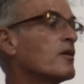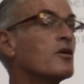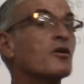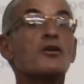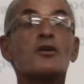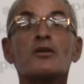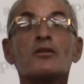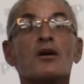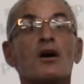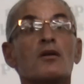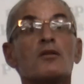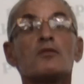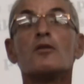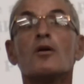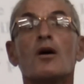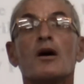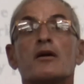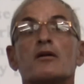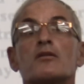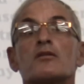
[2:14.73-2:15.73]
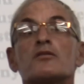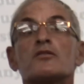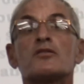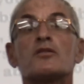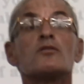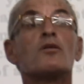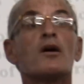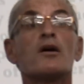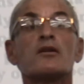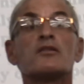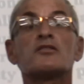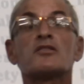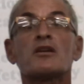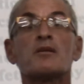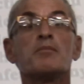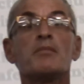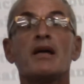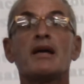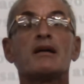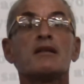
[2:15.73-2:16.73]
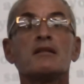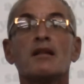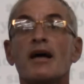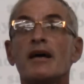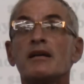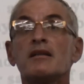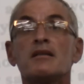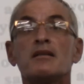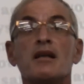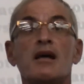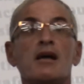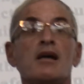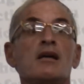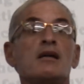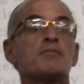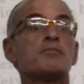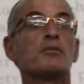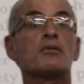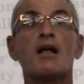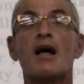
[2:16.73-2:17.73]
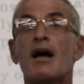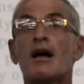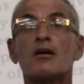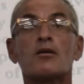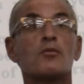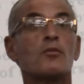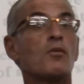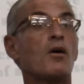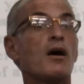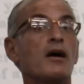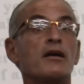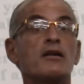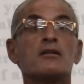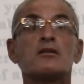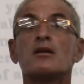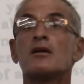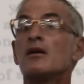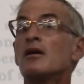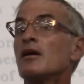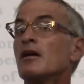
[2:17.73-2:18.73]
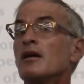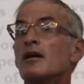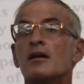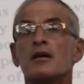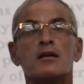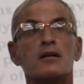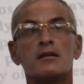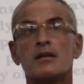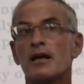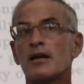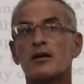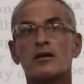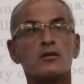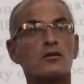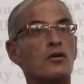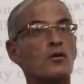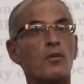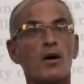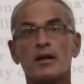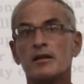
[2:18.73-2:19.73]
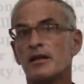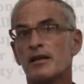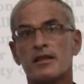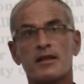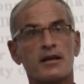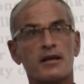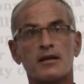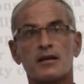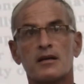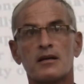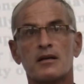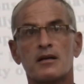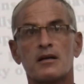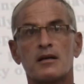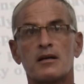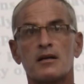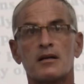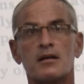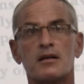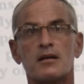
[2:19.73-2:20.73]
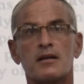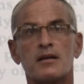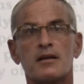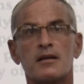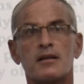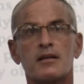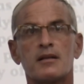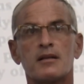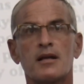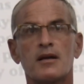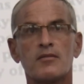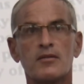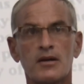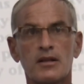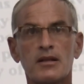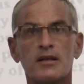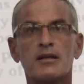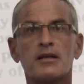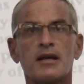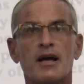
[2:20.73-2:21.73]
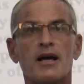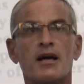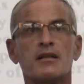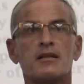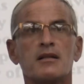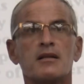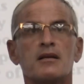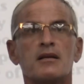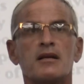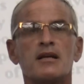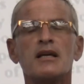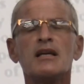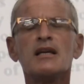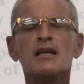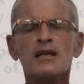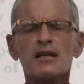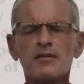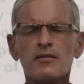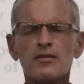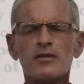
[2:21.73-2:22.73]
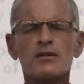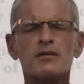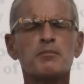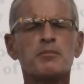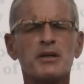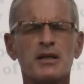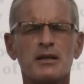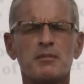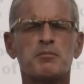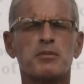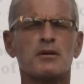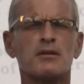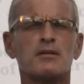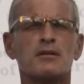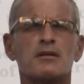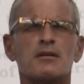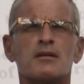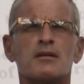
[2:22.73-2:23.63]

You know lawyers. Lawyers can make night, day, black, white. They can do anything. They really can. Evil people.